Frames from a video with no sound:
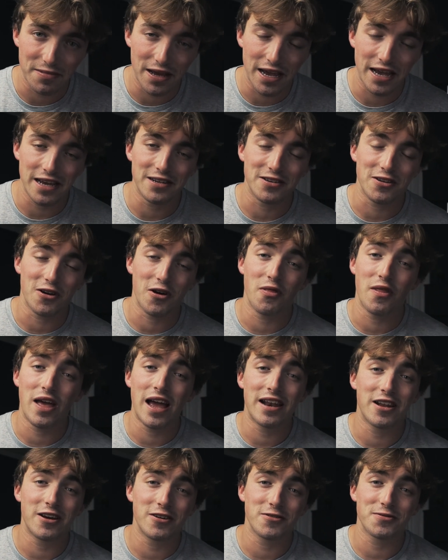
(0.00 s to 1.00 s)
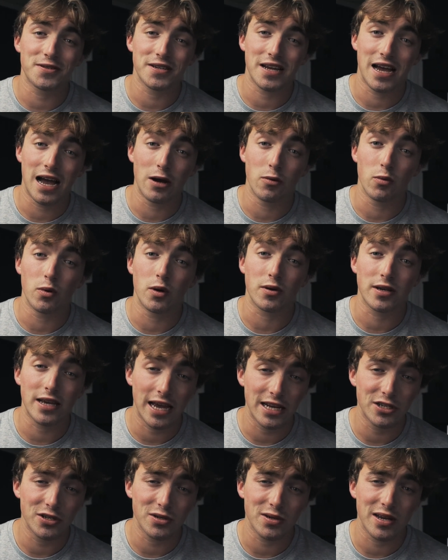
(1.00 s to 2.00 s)
And on that note, I will
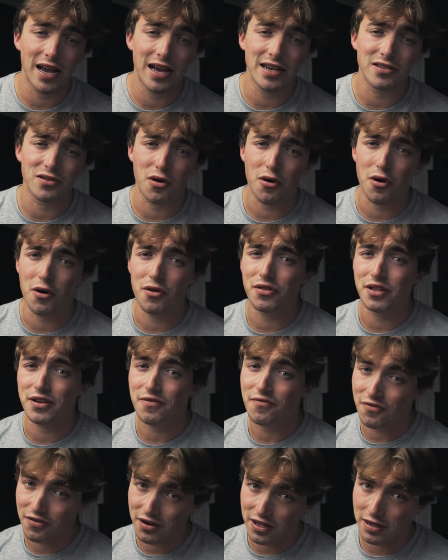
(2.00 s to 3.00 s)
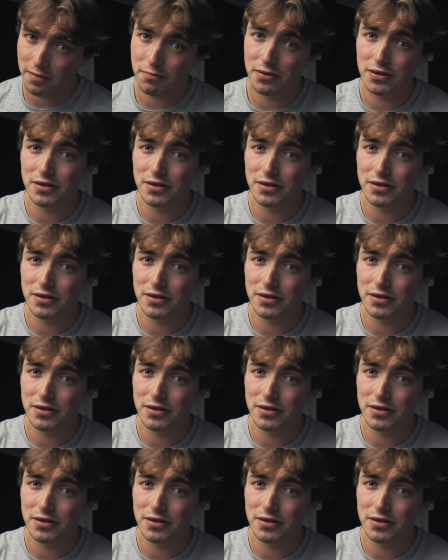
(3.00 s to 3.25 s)
catch you guys on the flip.